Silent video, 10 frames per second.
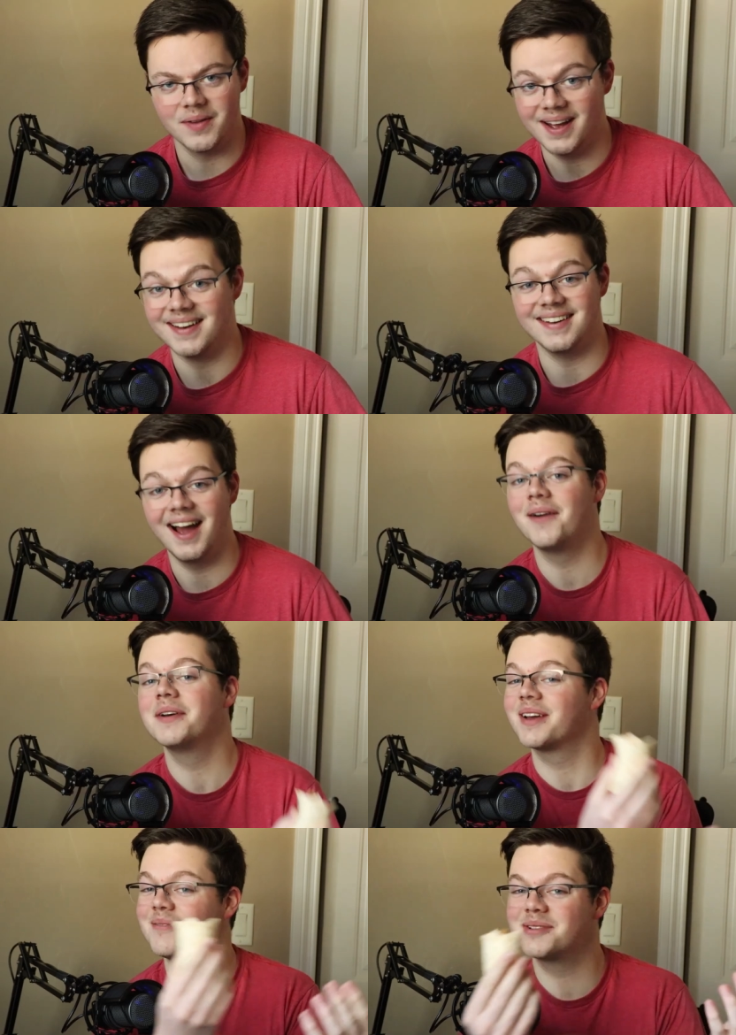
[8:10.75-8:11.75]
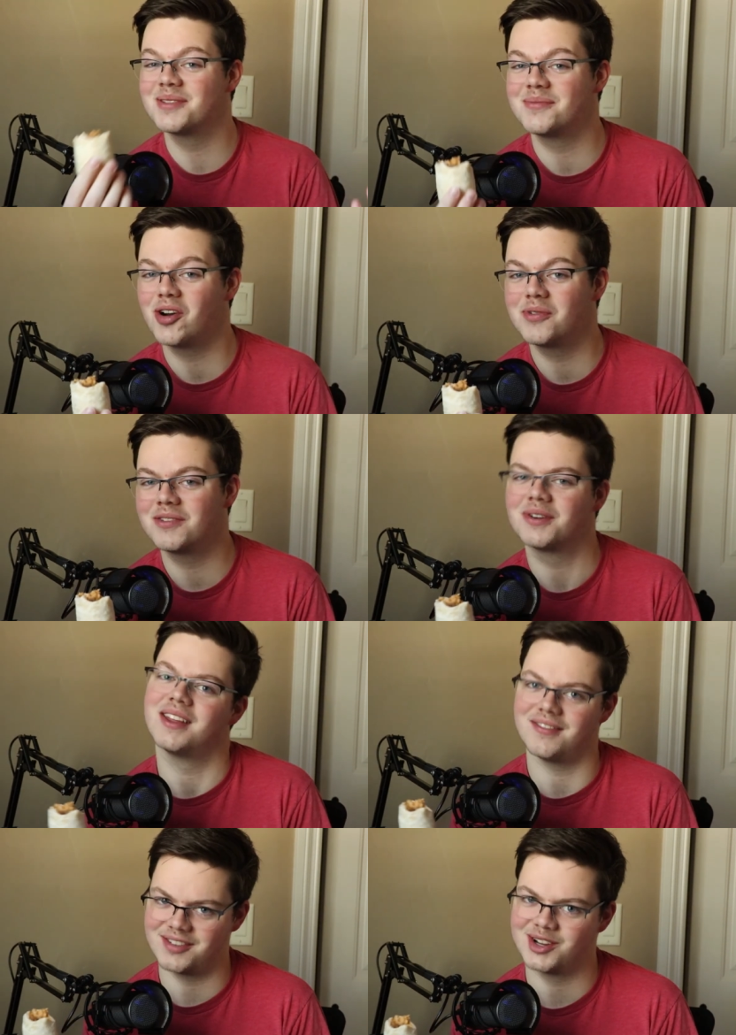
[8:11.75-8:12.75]
And now we come to the moment where
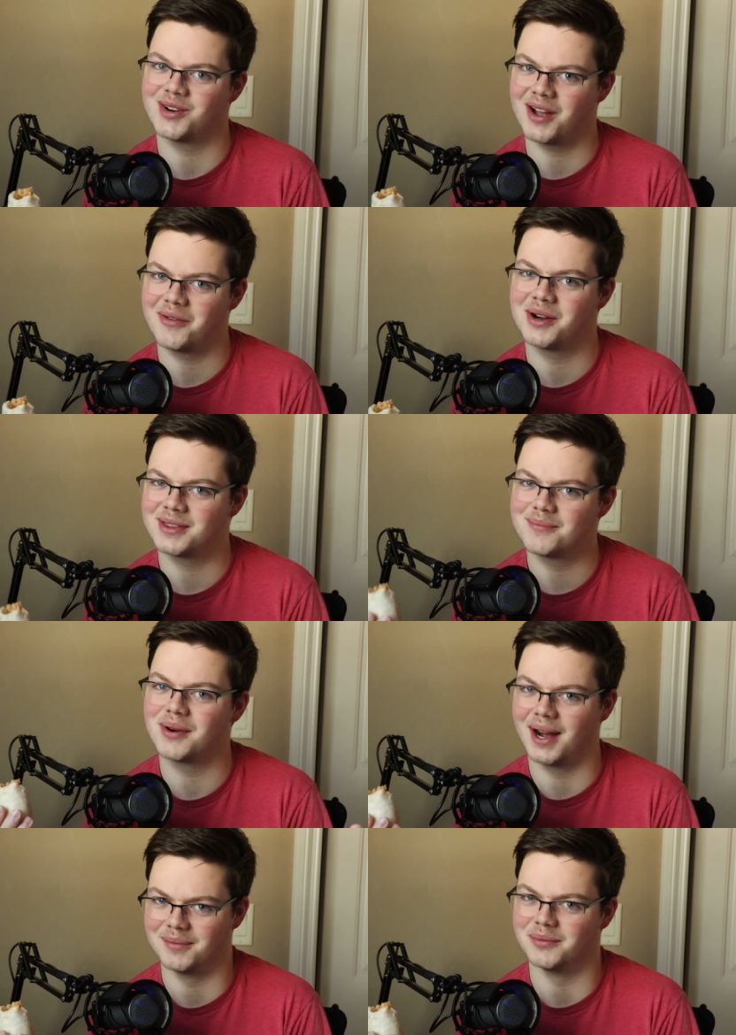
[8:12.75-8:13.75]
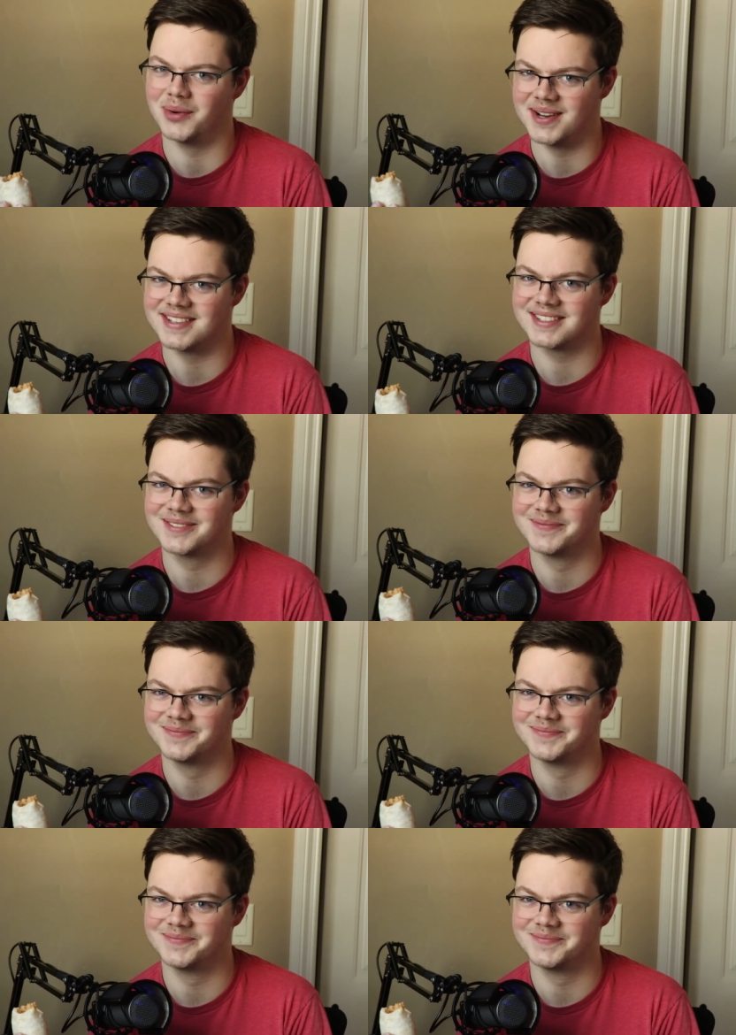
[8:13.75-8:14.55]
they figure out what the problem was.